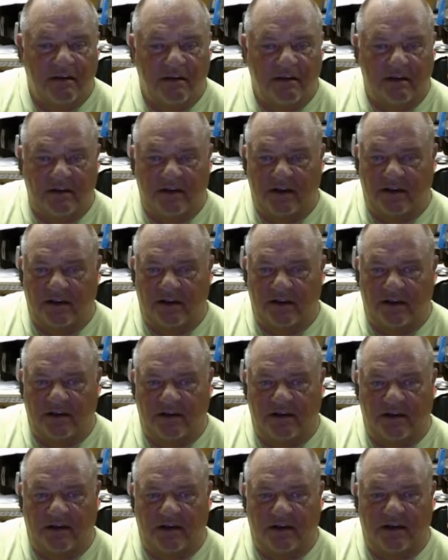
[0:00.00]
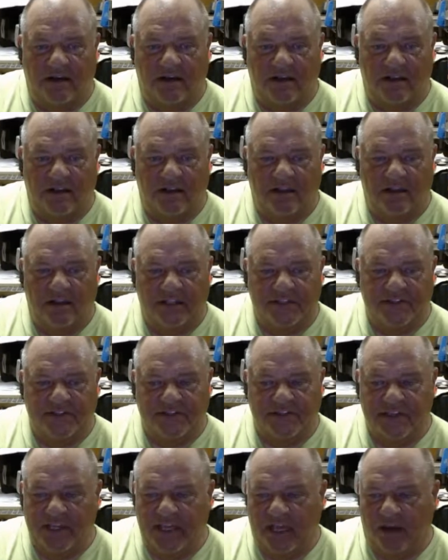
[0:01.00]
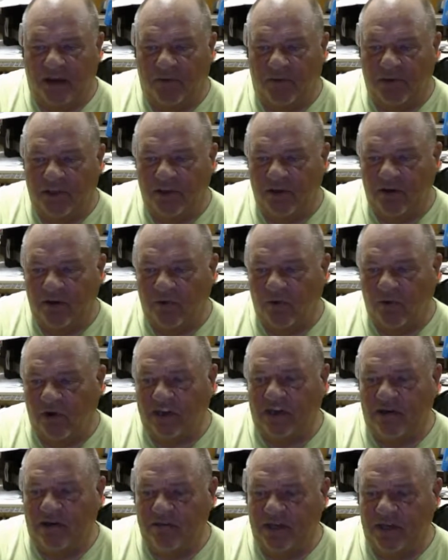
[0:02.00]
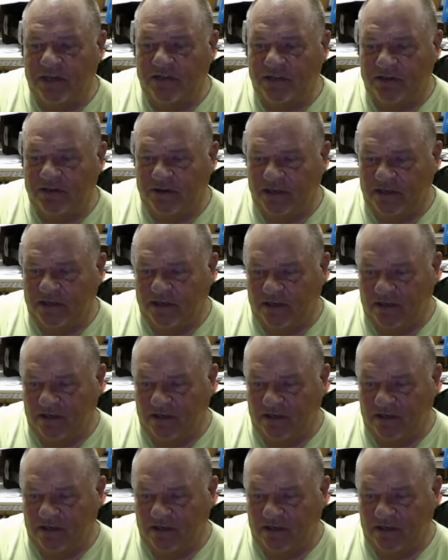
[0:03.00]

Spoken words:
Oh, let's see how we can go. What I've been doing.